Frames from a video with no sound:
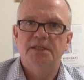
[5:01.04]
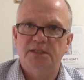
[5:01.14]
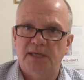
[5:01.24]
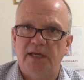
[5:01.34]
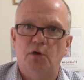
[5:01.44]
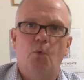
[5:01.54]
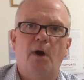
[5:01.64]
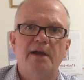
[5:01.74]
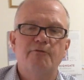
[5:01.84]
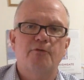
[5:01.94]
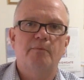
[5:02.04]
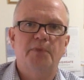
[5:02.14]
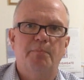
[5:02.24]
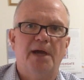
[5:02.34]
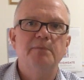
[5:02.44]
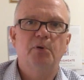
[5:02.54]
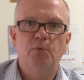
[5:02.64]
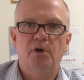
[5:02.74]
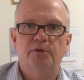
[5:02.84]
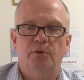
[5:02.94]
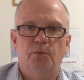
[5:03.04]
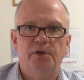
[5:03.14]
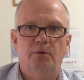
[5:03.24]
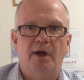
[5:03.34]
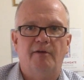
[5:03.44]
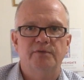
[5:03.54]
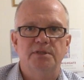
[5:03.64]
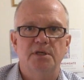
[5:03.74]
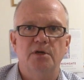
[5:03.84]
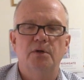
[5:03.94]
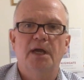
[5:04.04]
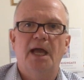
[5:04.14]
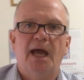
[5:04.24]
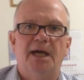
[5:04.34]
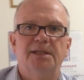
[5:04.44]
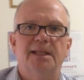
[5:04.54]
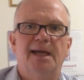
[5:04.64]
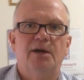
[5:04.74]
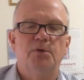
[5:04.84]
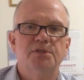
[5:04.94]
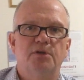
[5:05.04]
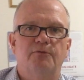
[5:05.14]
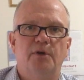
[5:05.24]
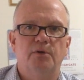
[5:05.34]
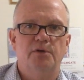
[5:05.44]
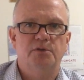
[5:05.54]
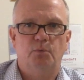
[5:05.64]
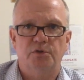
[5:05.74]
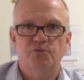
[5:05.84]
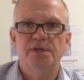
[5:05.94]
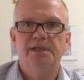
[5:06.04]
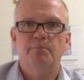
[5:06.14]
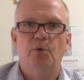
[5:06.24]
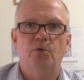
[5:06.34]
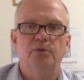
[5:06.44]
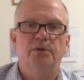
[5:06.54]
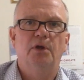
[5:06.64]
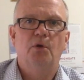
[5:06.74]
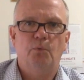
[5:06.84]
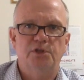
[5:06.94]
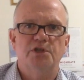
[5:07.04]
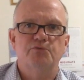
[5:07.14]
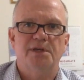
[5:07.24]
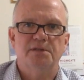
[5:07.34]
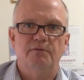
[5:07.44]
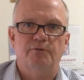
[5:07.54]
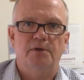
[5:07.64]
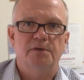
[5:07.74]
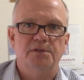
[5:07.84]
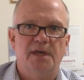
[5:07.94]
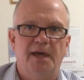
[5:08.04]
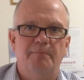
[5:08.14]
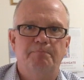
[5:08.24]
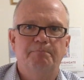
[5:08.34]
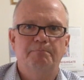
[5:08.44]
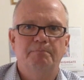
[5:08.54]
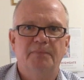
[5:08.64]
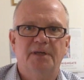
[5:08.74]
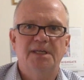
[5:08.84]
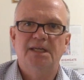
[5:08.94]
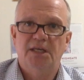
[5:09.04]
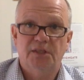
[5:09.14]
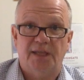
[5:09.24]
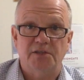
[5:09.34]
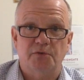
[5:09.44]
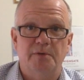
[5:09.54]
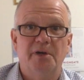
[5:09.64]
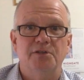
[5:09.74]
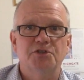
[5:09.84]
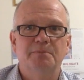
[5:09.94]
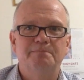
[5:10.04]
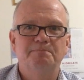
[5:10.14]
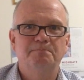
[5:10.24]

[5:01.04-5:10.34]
take away from the paperwork that we all have to do and allow us to focus on what's really important, which is resident focused care. Thanks very much.